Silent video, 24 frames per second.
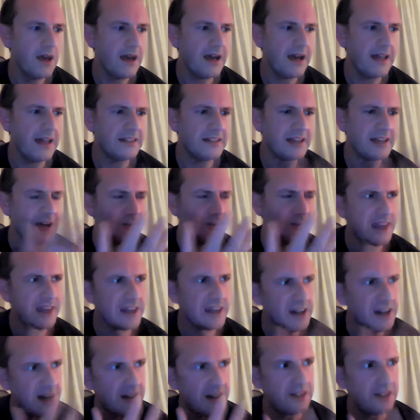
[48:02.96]
and how they
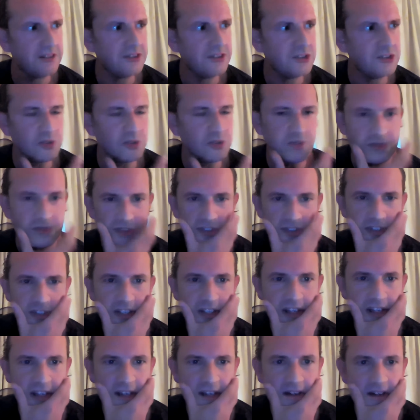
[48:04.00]
can't sort of
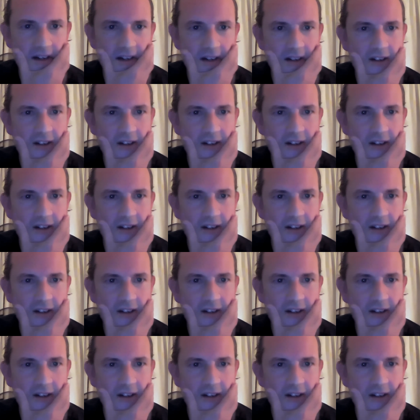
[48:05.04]
see,